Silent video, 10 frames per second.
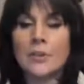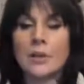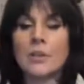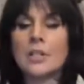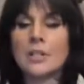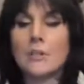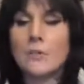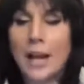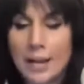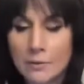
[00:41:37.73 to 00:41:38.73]
there is a
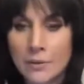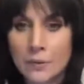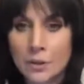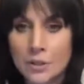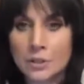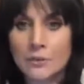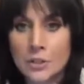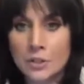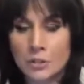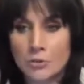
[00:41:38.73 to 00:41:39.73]
divine reversal of
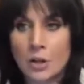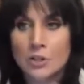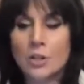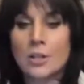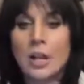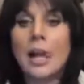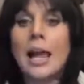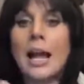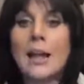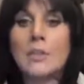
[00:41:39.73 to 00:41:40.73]
the destruction,
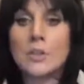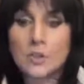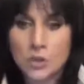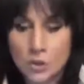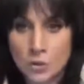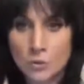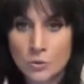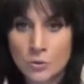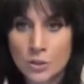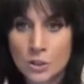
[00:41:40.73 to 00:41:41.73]
and the
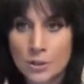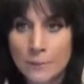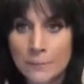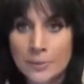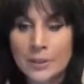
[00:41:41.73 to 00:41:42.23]
Jews